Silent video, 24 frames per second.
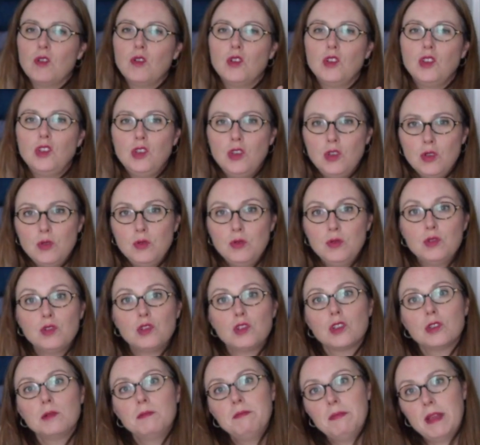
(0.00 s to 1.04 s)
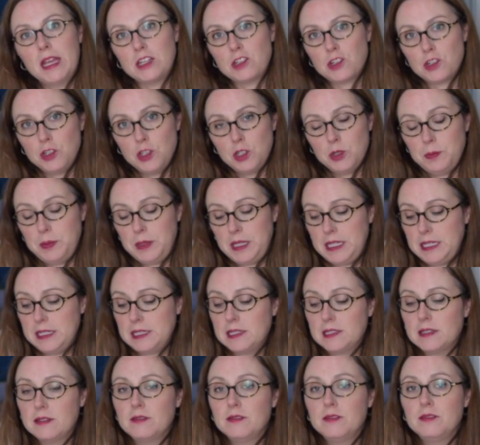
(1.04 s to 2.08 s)
You should measure your
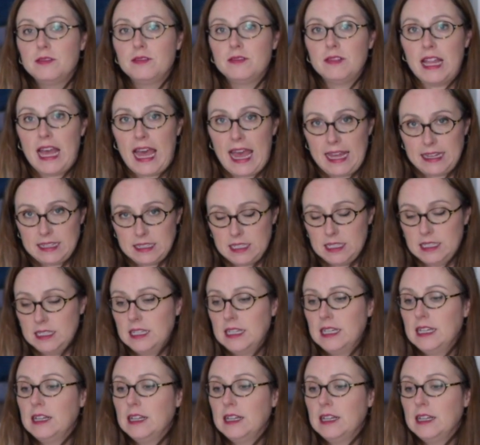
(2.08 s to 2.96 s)
piece flat.